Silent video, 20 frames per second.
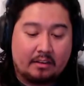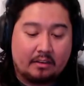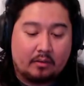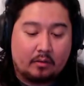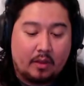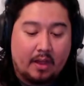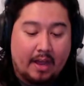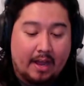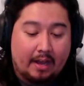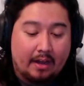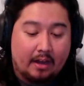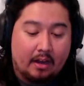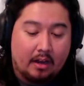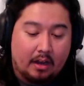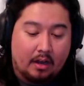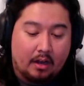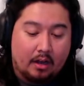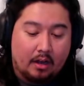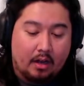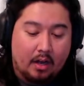that
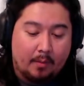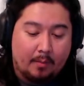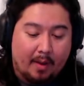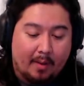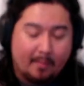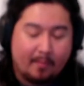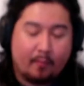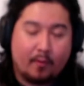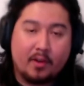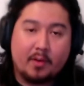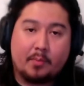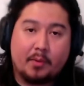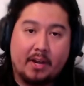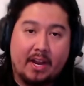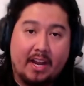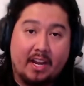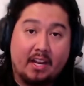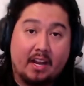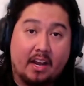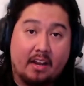I'm afraid to put
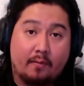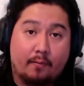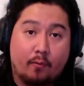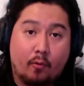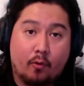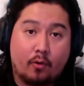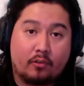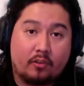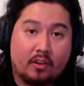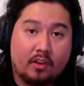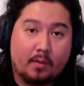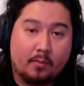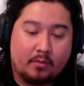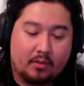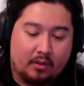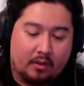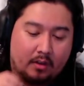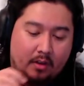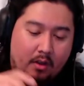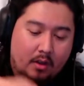any kind of force on them
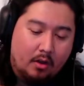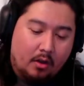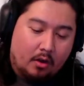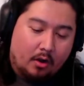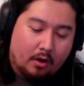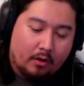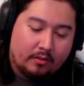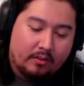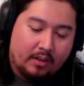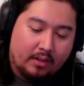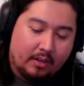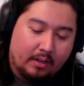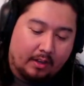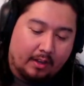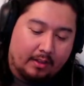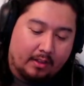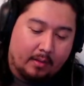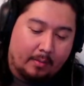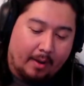to articulate them.